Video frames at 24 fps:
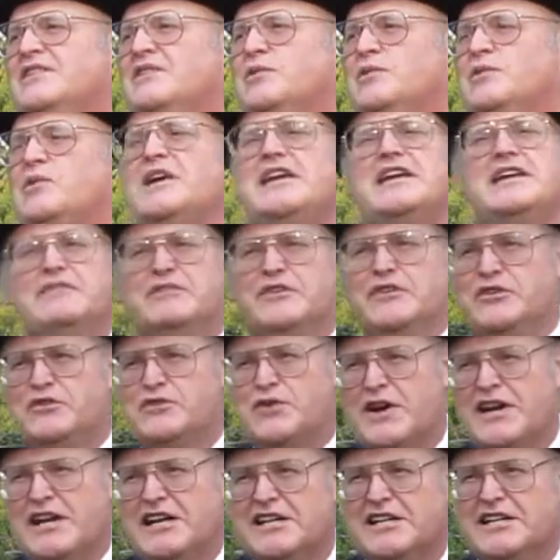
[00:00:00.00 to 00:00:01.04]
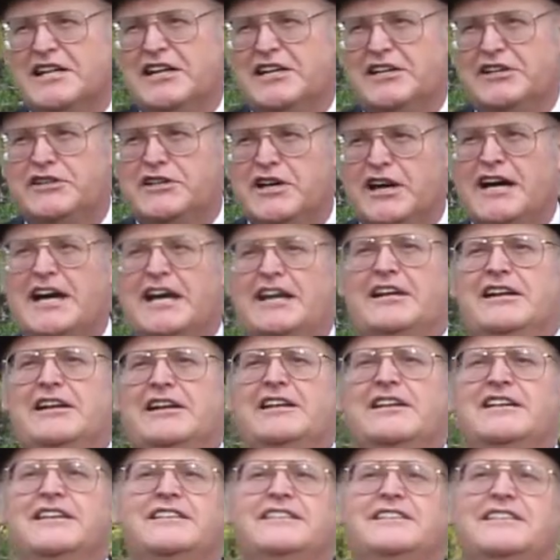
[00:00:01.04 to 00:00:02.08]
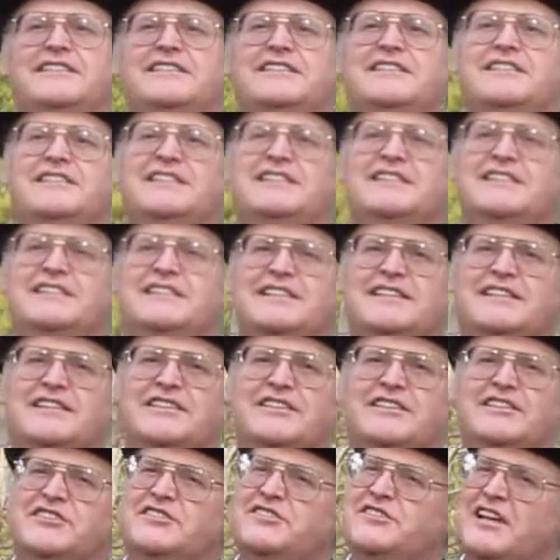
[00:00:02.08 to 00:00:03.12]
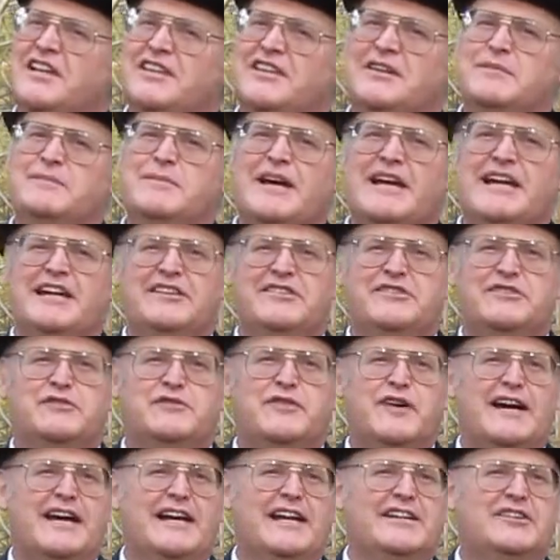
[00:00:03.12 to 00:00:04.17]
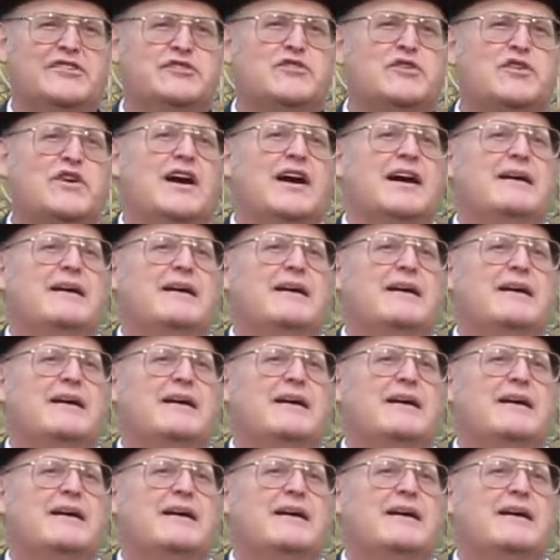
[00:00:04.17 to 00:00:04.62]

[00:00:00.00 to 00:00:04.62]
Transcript: we even traded in cotton, the southern man's finest crop.